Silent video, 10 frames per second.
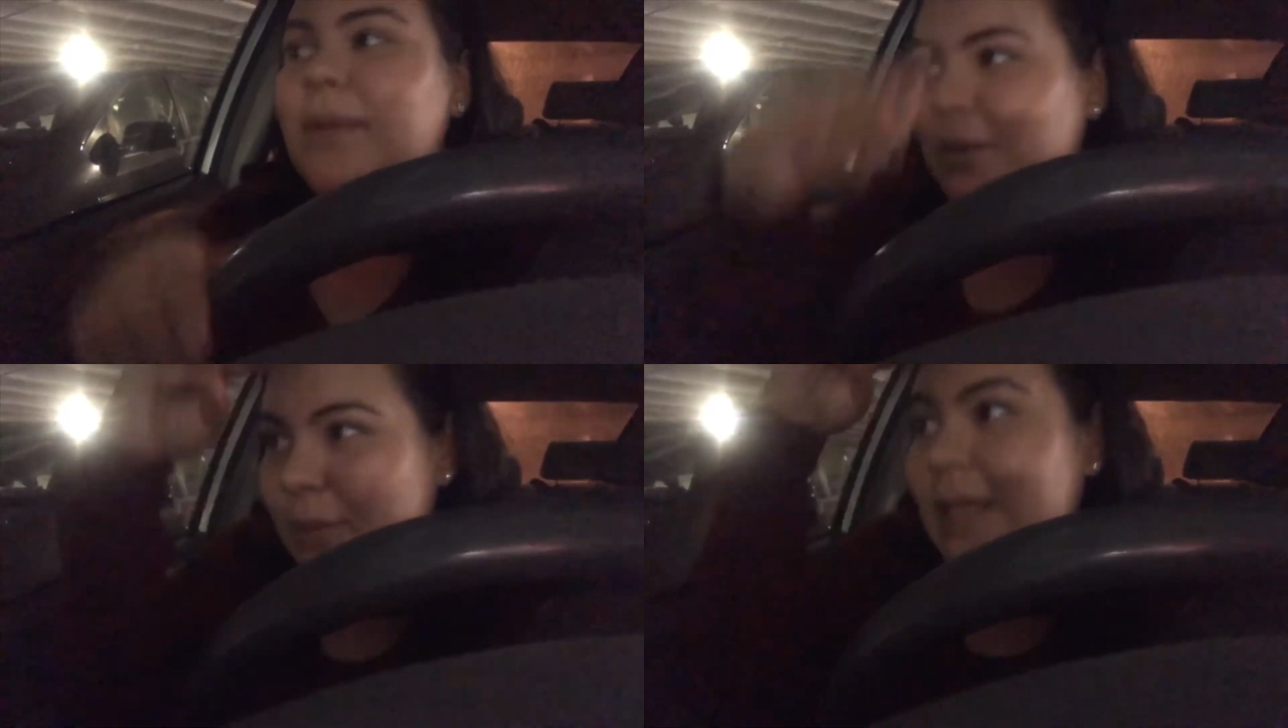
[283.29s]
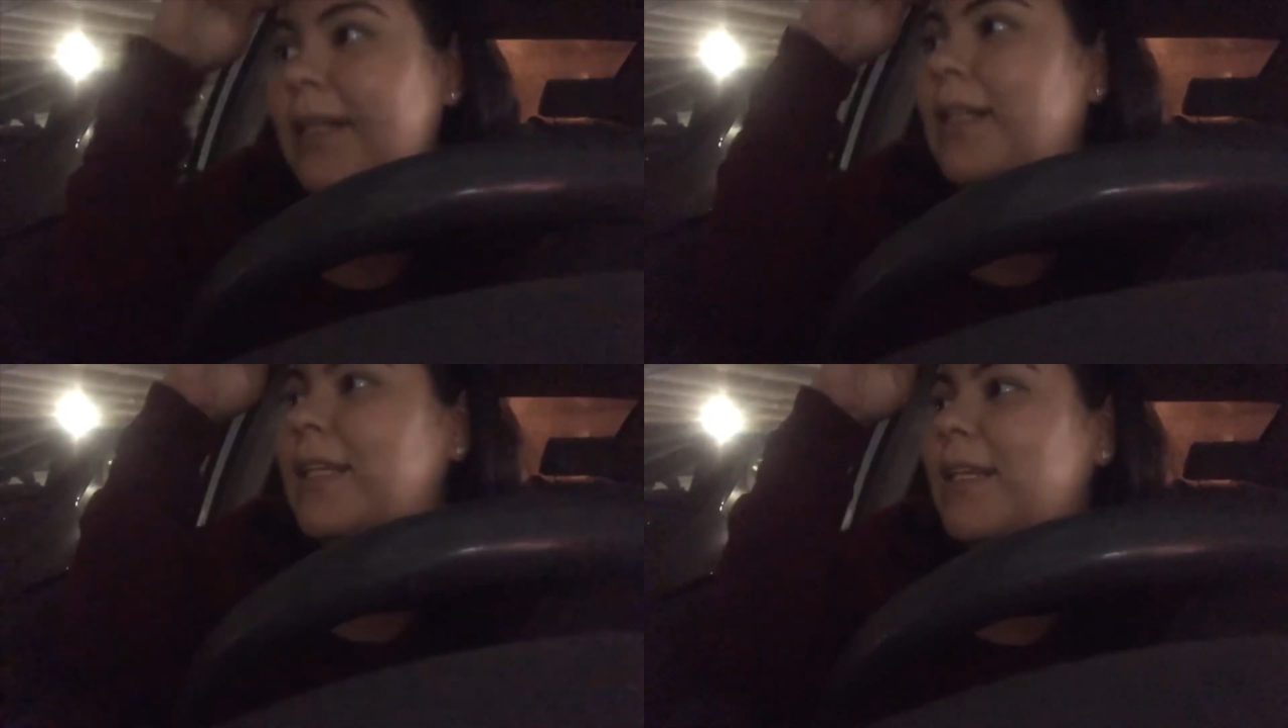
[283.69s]
my
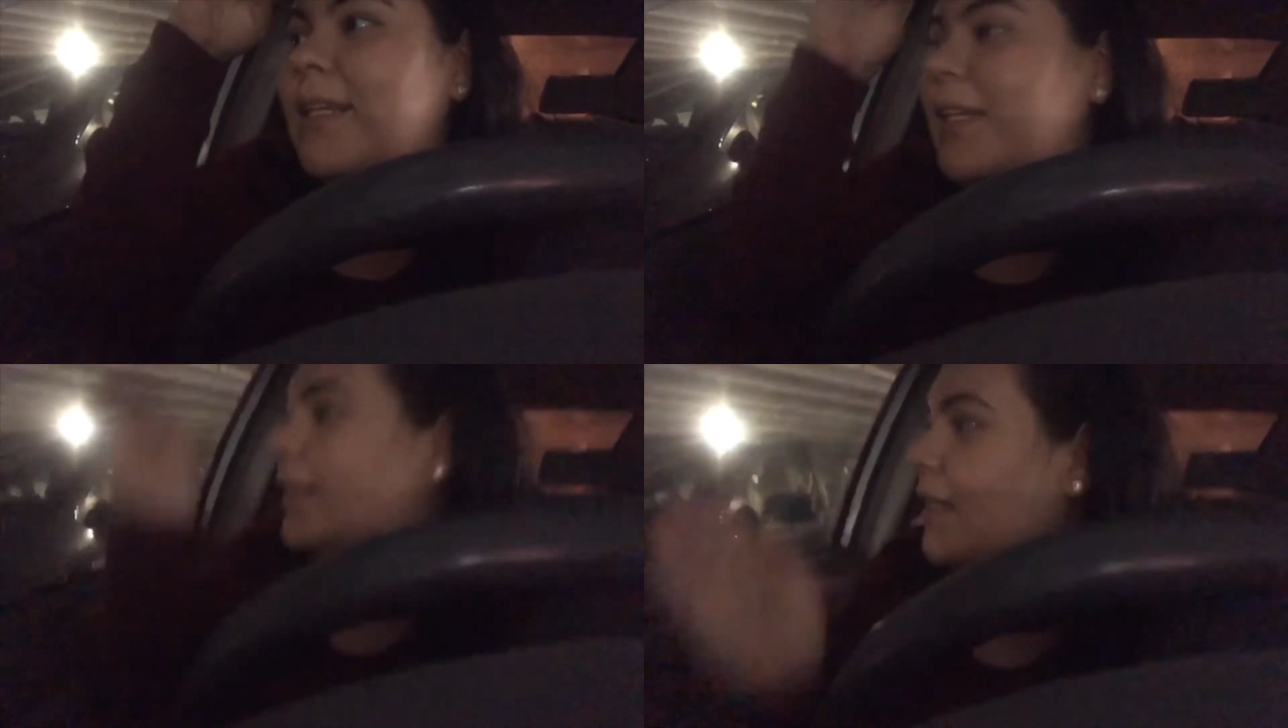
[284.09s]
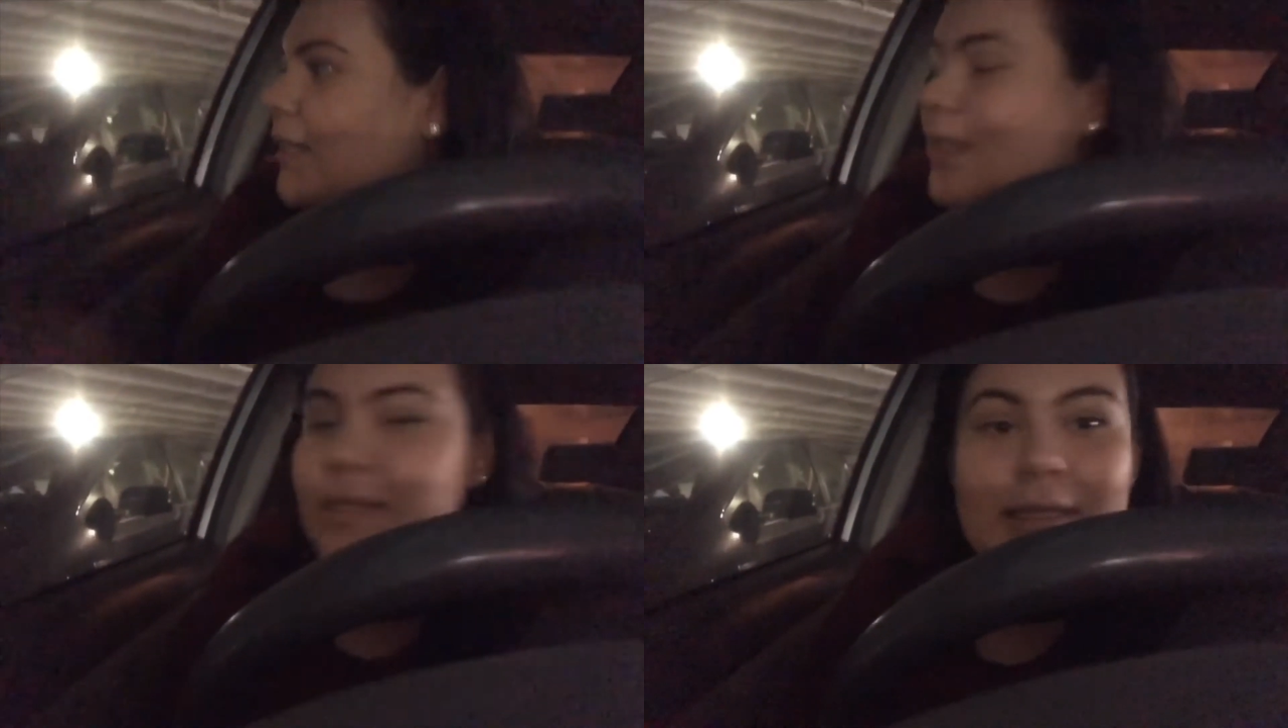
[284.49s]
will
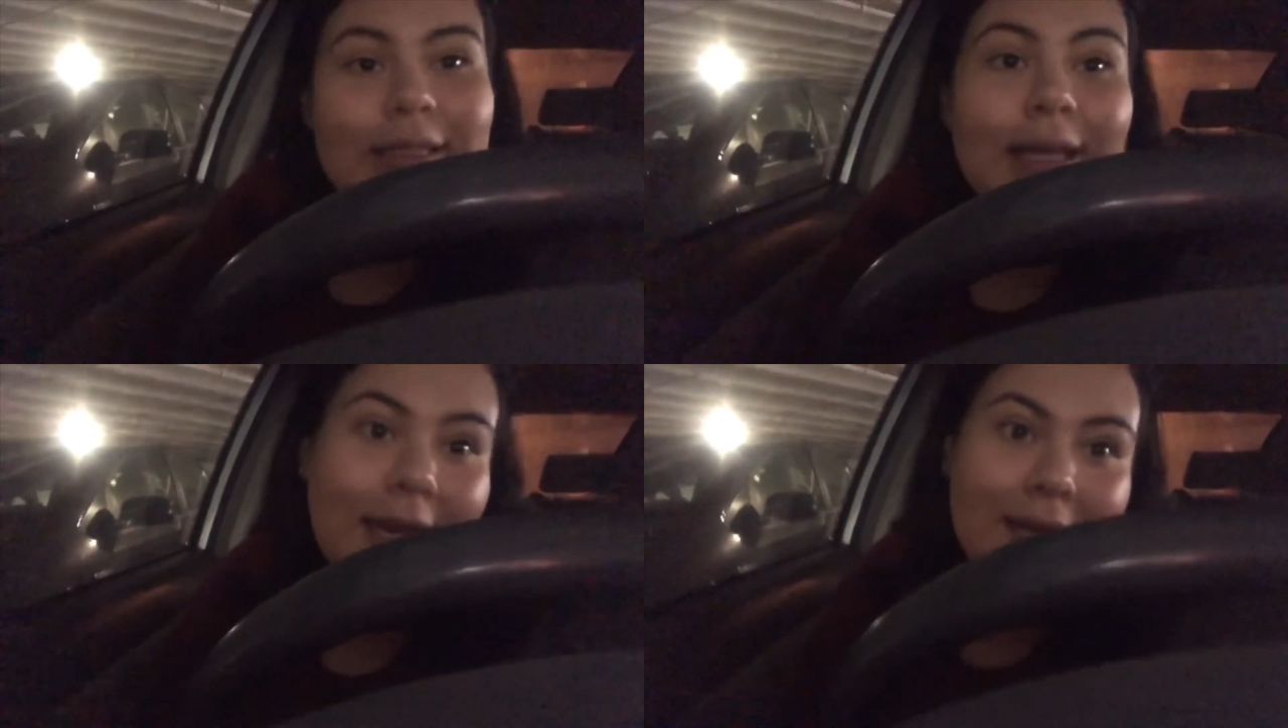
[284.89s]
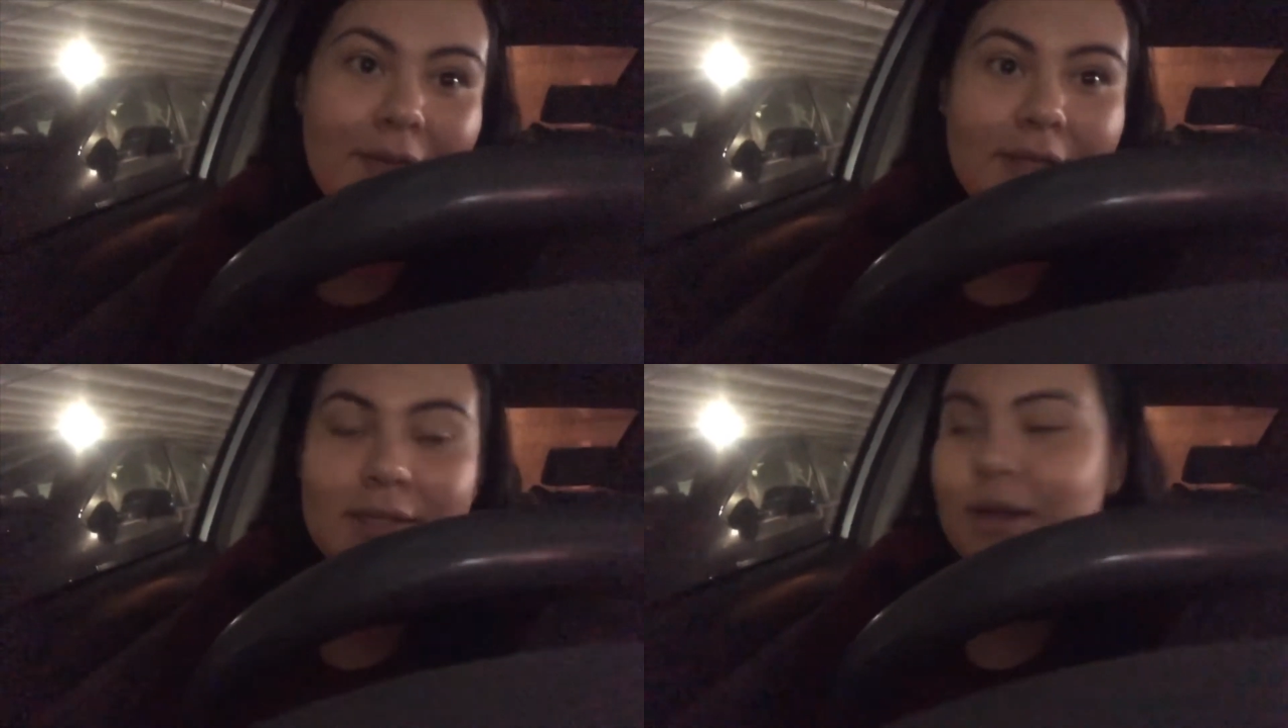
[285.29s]
to get out
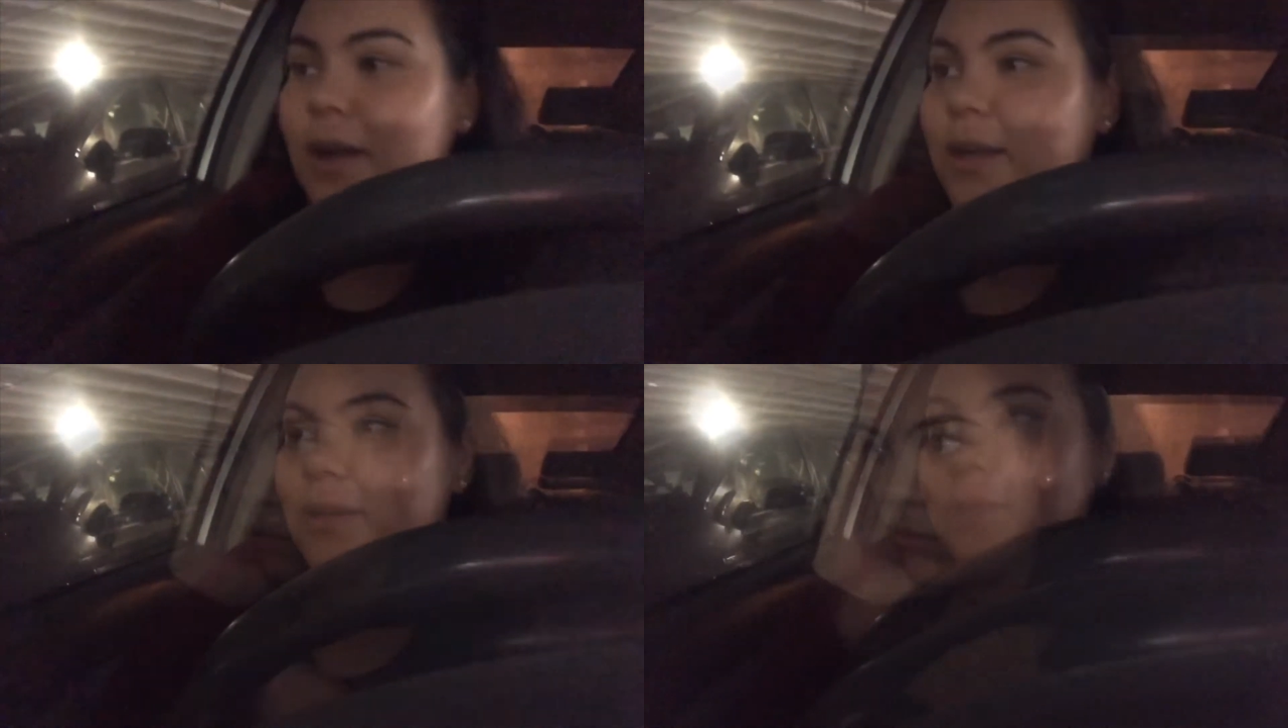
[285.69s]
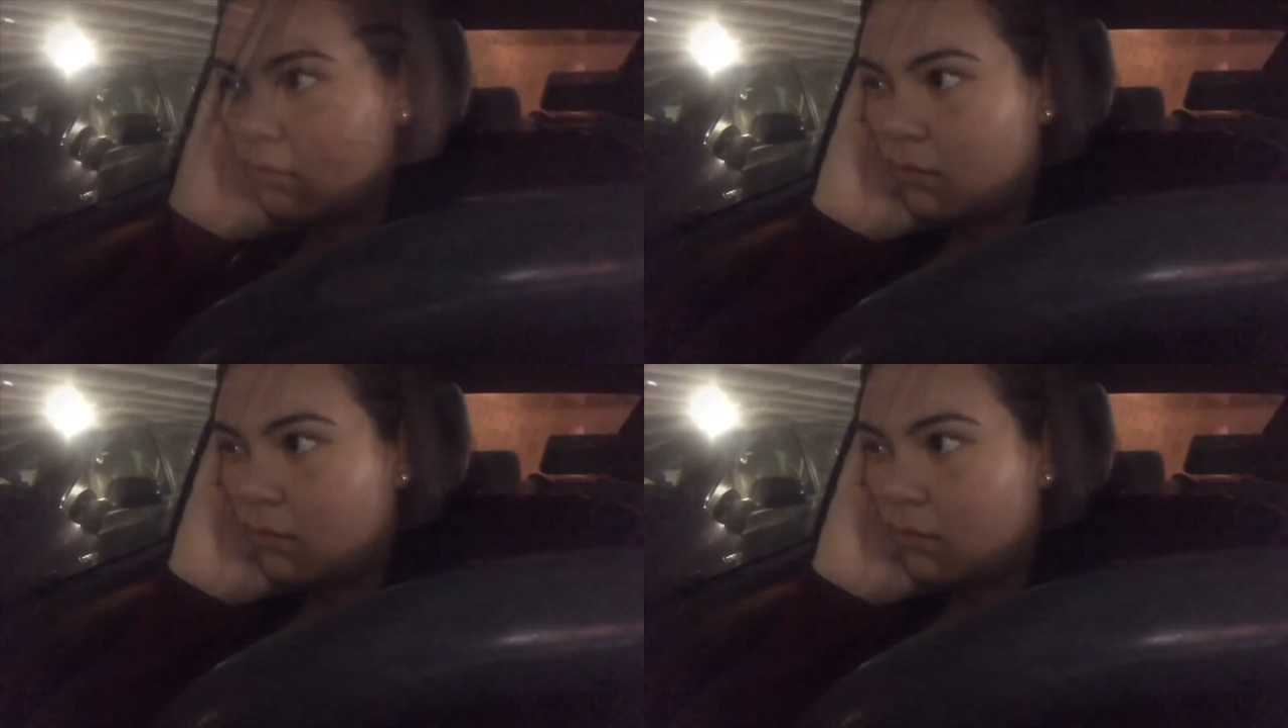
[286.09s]
of this car.